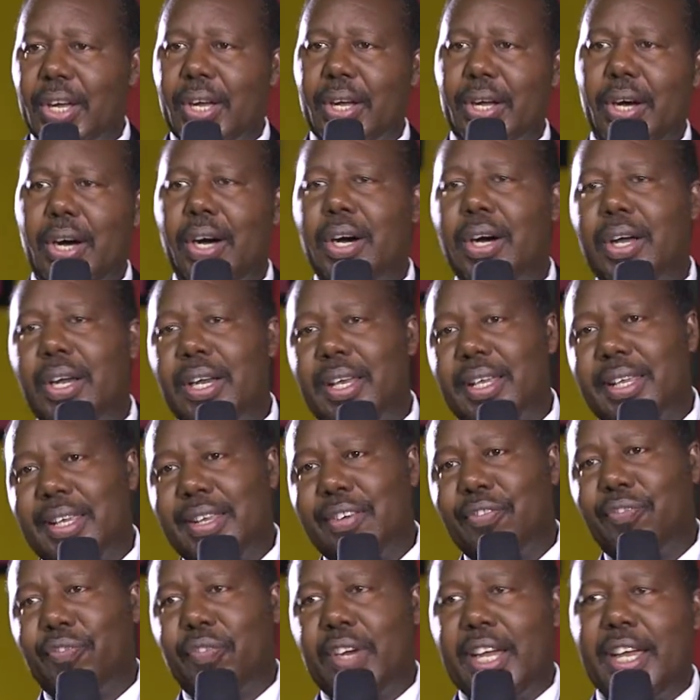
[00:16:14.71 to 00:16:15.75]
called
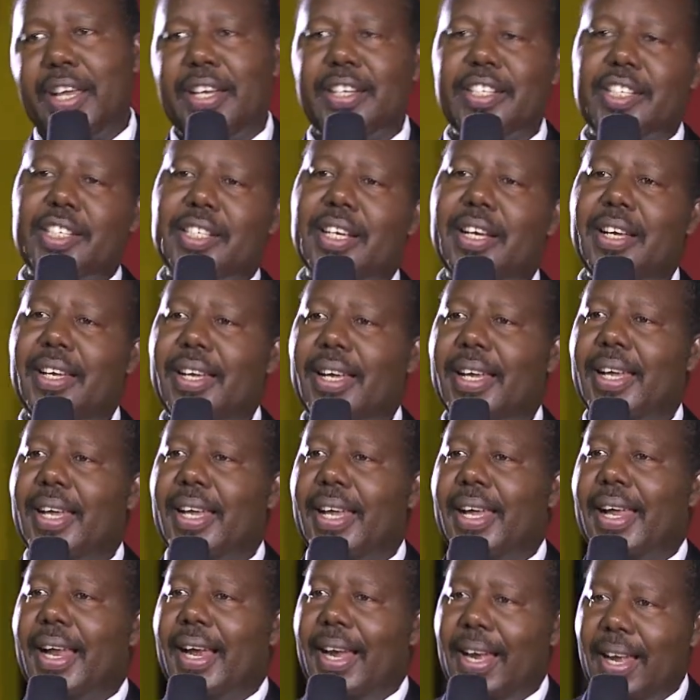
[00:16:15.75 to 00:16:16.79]
in French
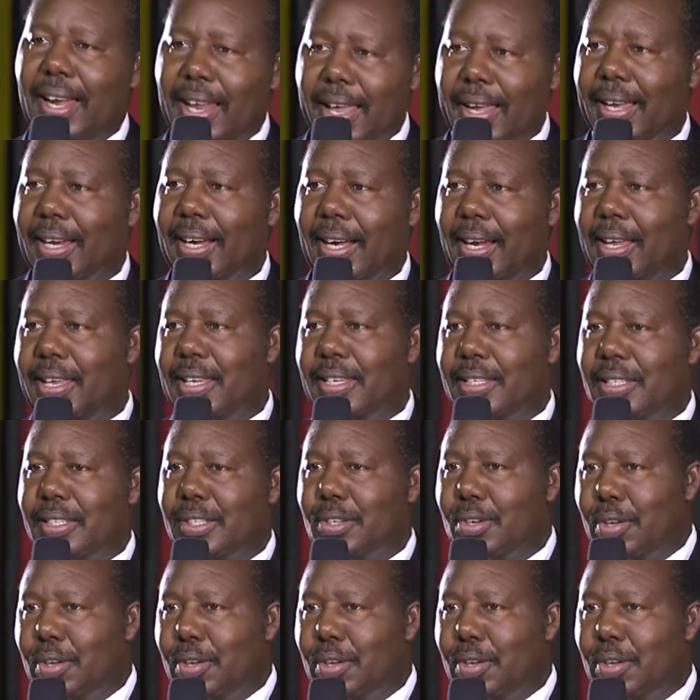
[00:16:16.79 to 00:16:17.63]
L'Église